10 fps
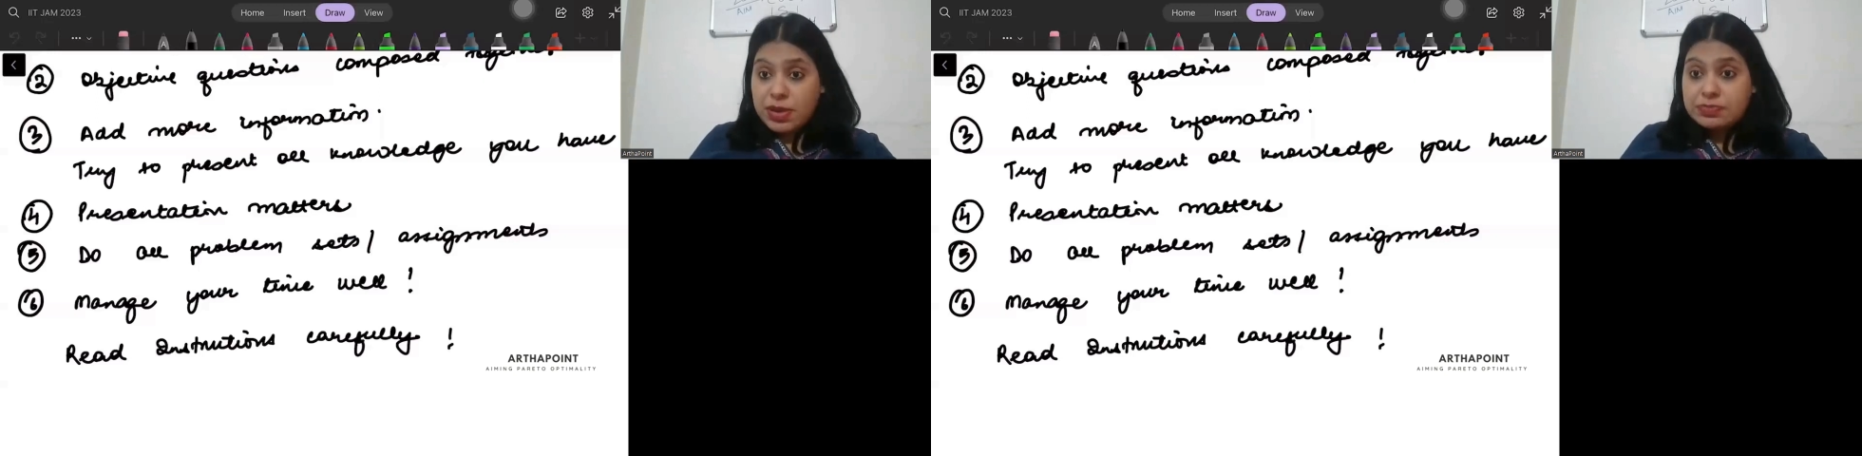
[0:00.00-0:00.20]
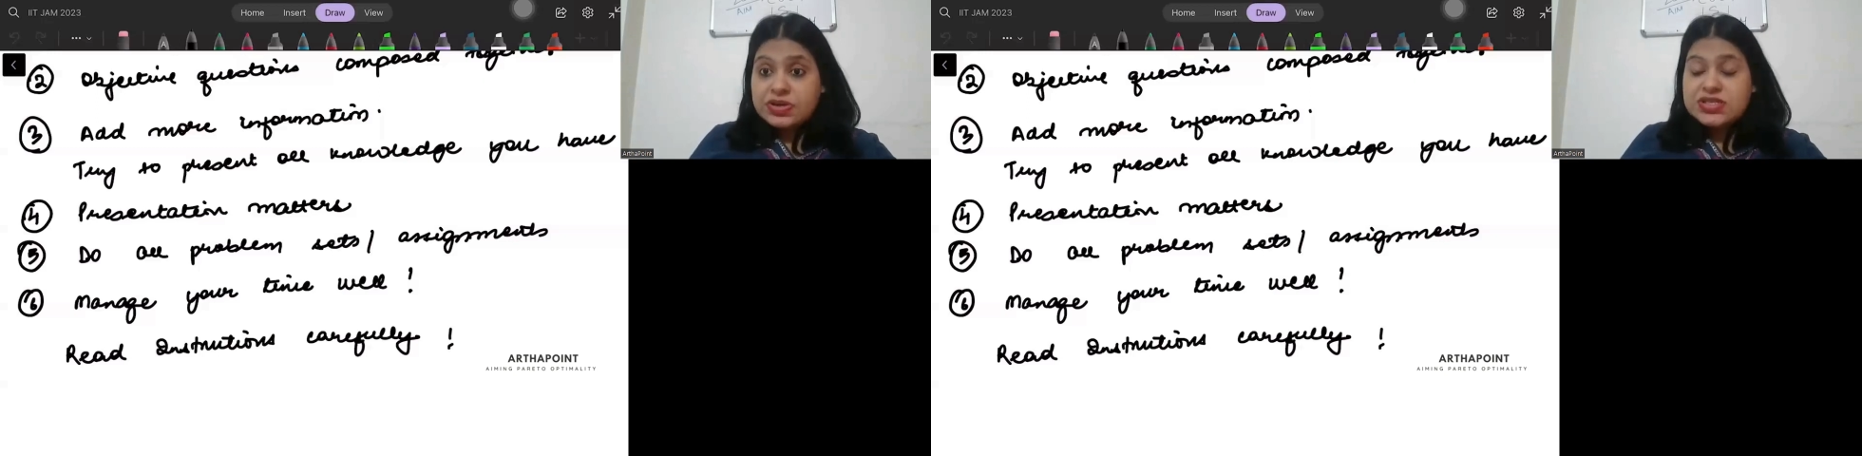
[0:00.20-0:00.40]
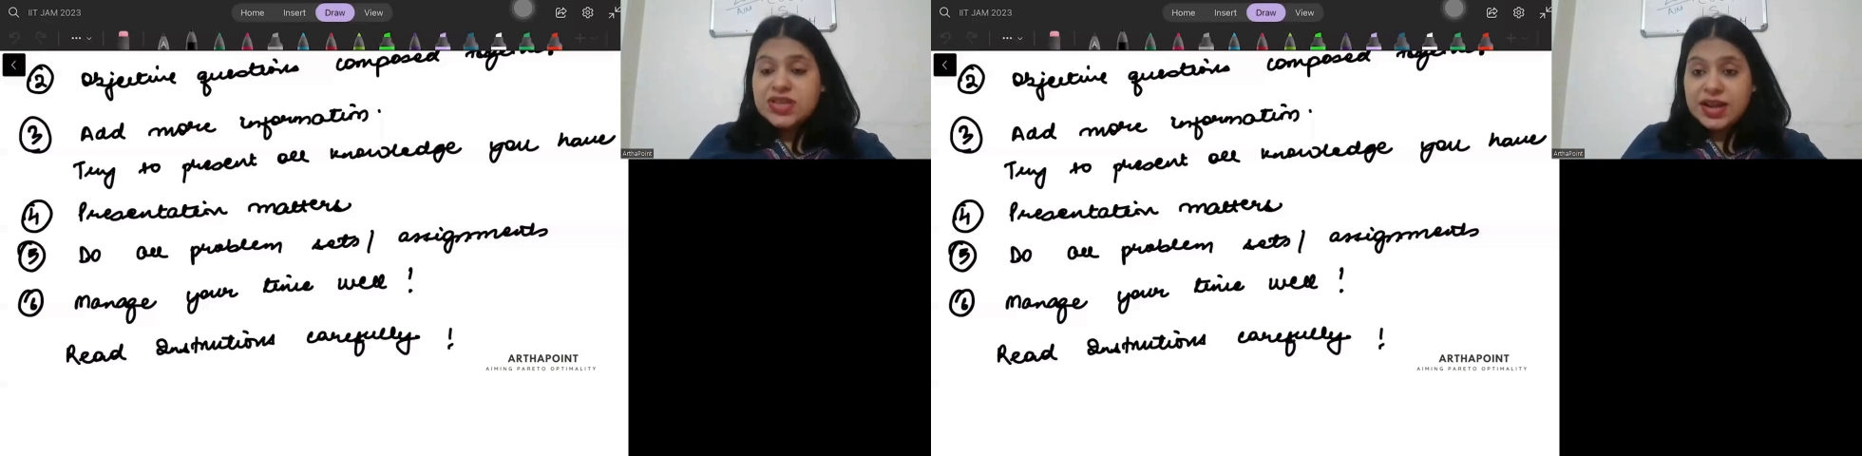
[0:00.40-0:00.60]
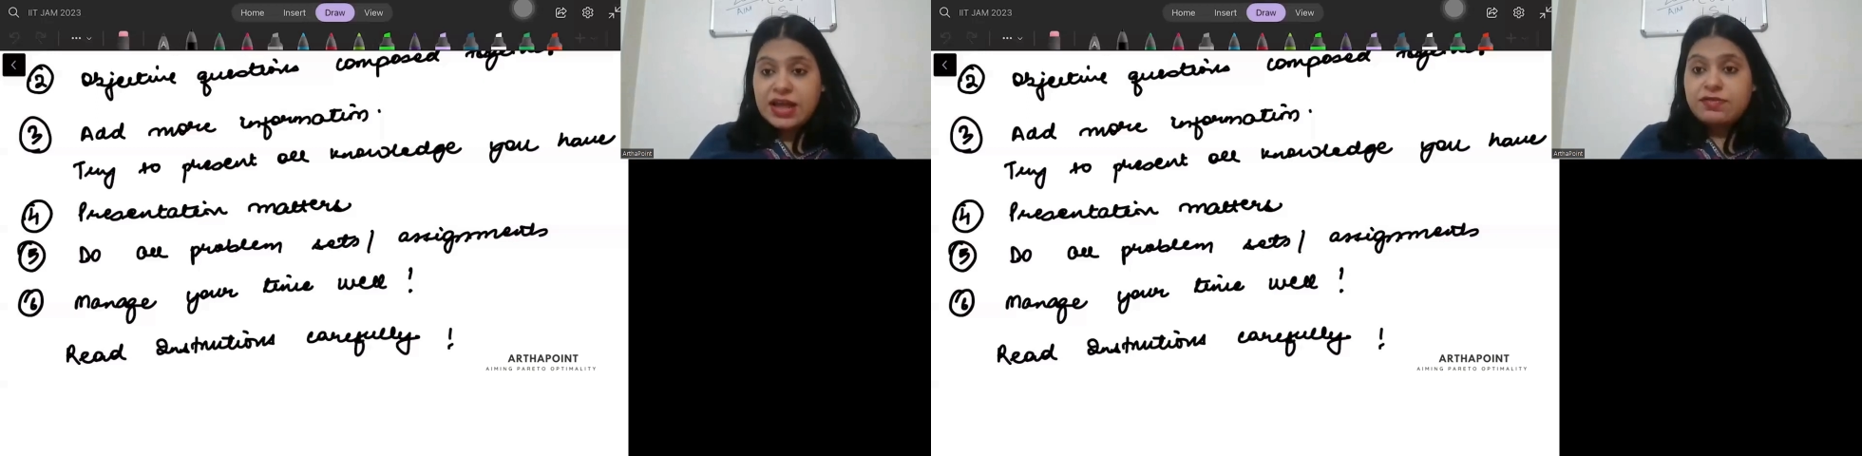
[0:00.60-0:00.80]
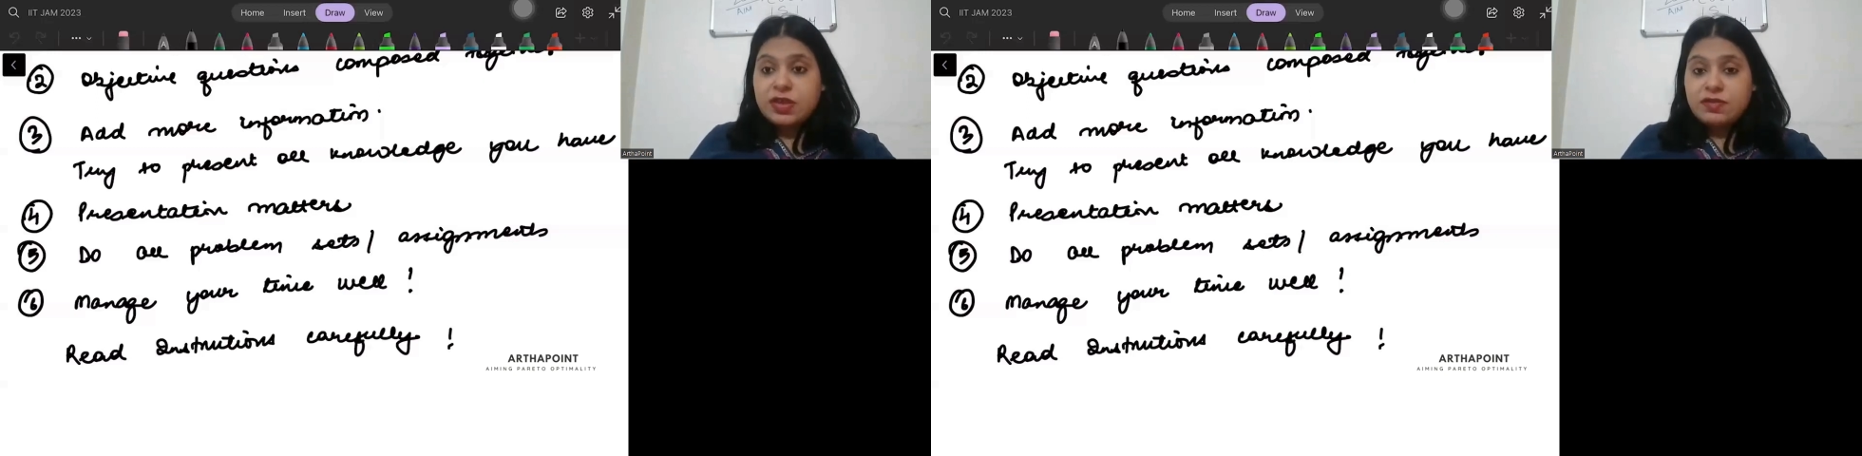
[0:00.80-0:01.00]
papers that
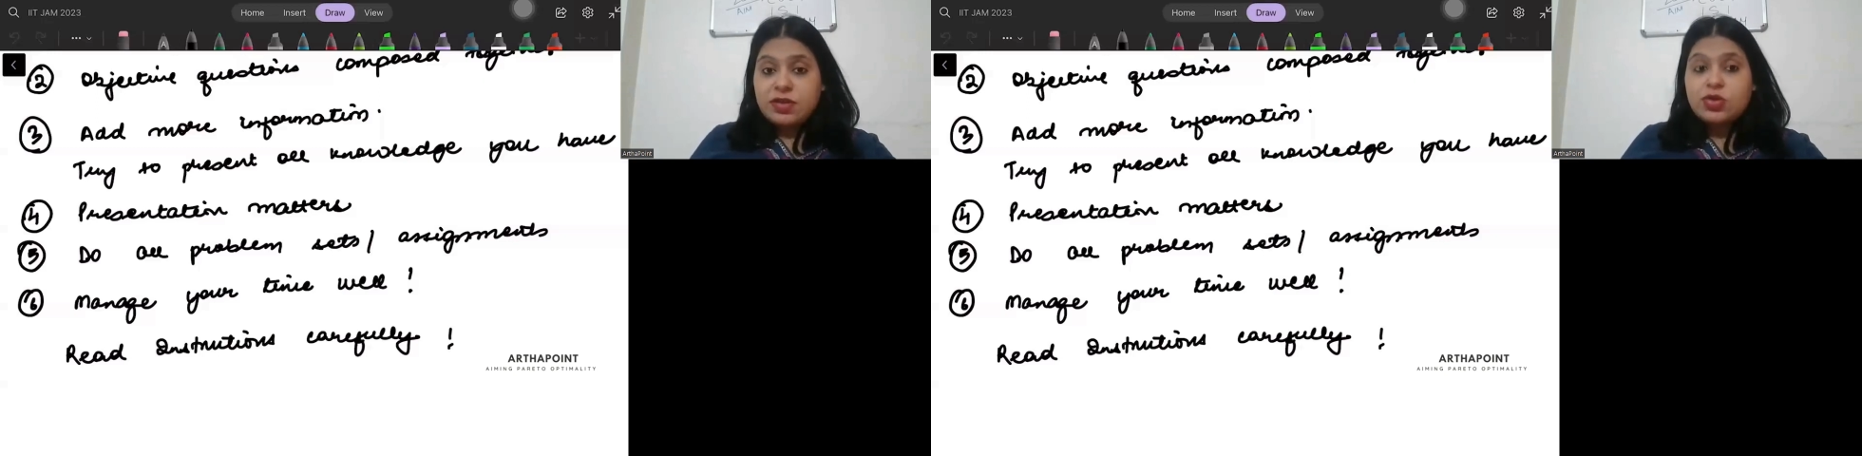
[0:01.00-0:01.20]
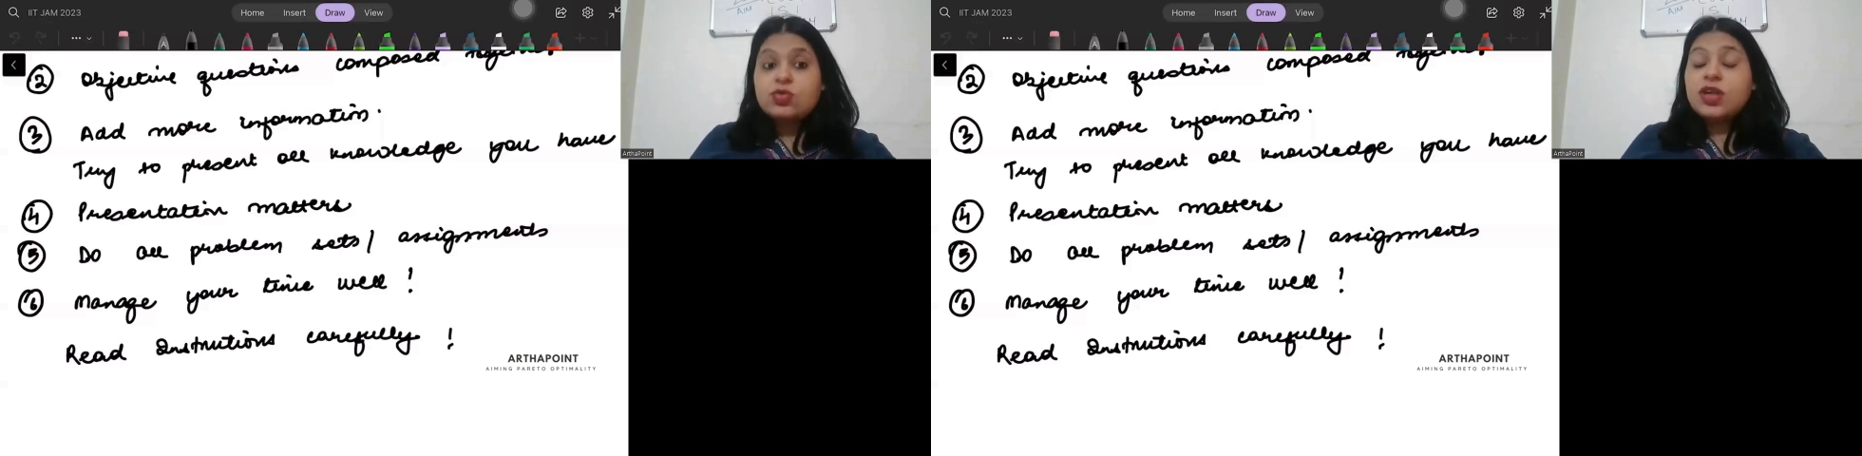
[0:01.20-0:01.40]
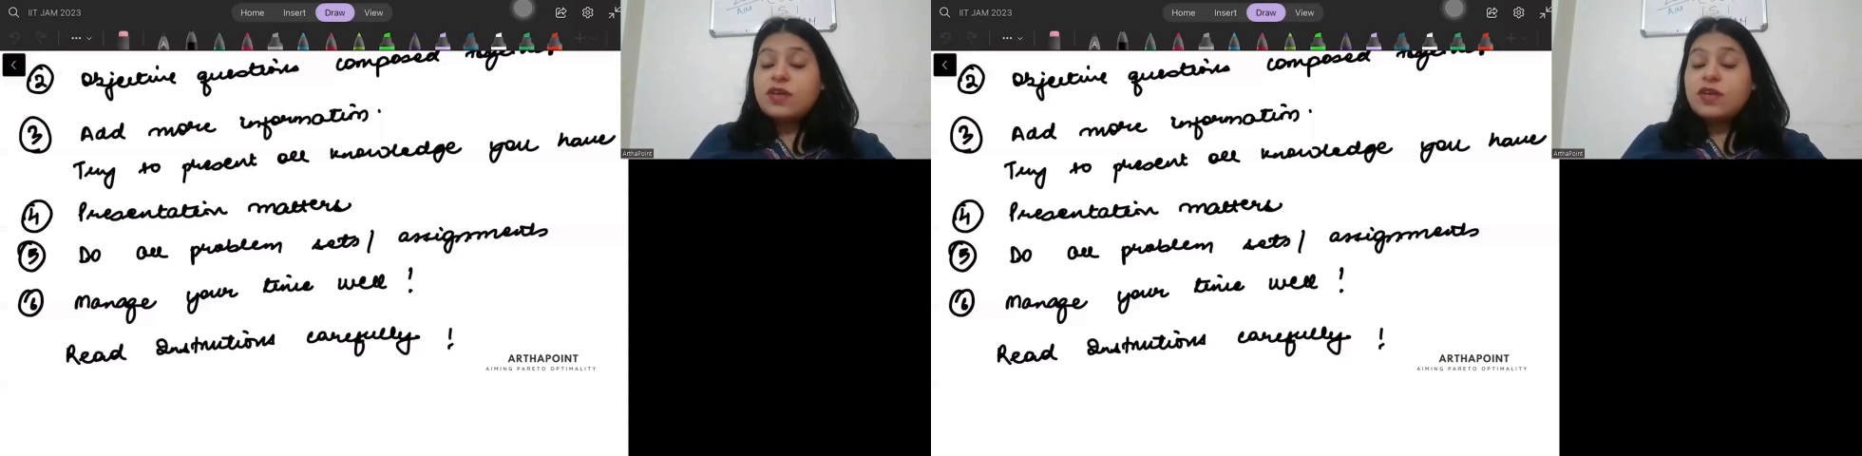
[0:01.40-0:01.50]
I've given you.